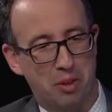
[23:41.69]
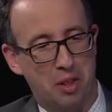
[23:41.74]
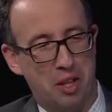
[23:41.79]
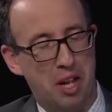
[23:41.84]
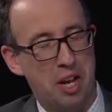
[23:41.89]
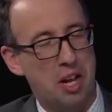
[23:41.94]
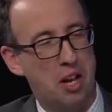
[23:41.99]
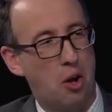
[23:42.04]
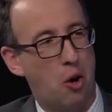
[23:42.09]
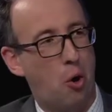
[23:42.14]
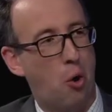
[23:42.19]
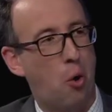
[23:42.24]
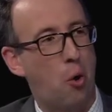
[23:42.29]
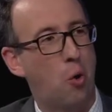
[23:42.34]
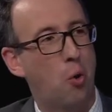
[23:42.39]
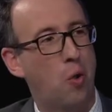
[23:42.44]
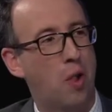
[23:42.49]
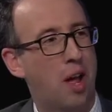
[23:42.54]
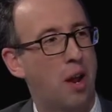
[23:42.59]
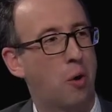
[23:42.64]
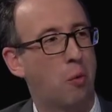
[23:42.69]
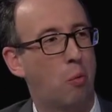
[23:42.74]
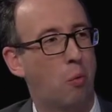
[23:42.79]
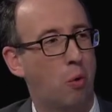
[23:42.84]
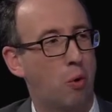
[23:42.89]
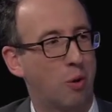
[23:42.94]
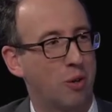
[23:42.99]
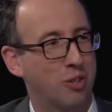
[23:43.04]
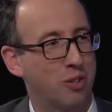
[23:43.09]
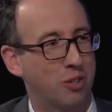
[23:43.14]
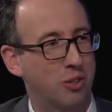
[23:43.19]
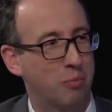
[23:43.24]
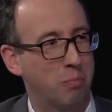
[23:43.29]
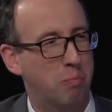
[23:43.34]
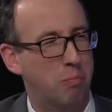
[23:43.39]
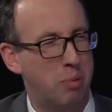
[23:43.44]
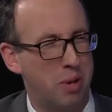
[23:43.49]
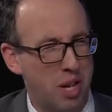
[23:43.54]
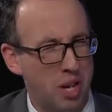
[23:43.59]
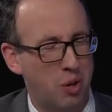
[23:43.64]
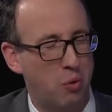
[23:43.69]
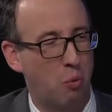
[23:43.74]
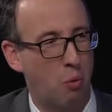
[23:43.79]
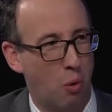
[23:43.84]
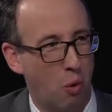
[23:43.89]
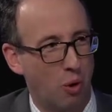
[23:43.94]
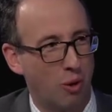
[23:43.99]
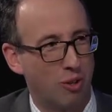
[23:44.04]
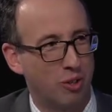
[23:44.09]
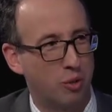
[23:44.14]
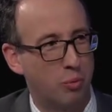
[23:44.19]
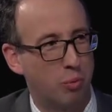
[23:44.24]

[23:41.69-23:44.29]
led to a whole lot of wars, big wars